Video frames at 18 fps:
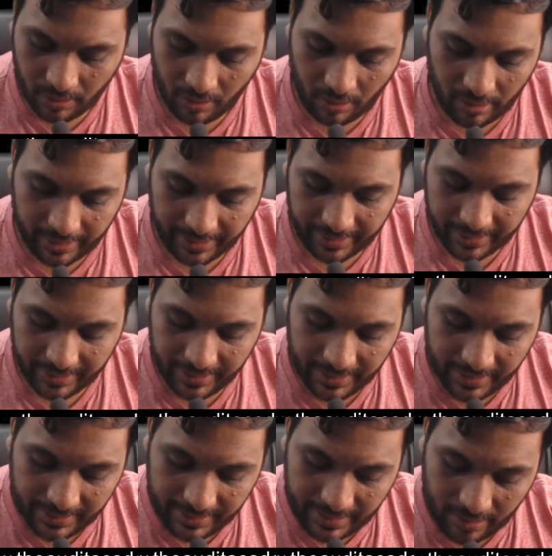All right,
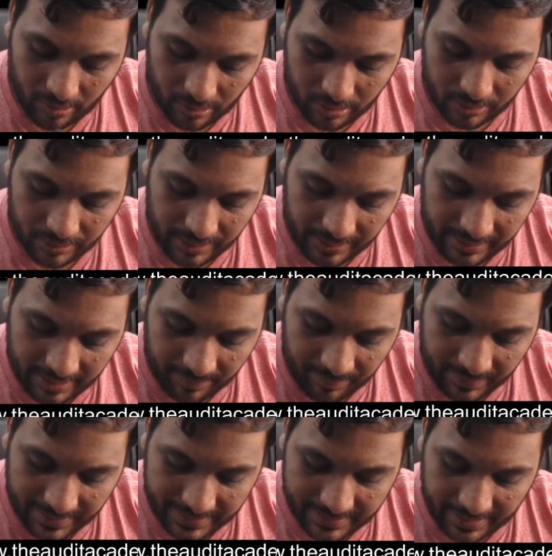they are also saying
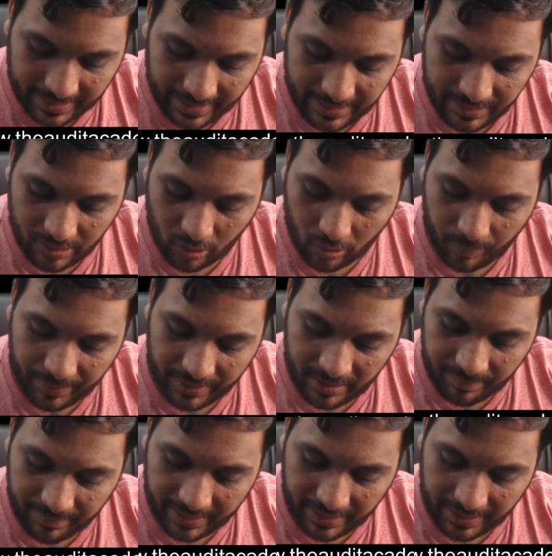that please write the opinion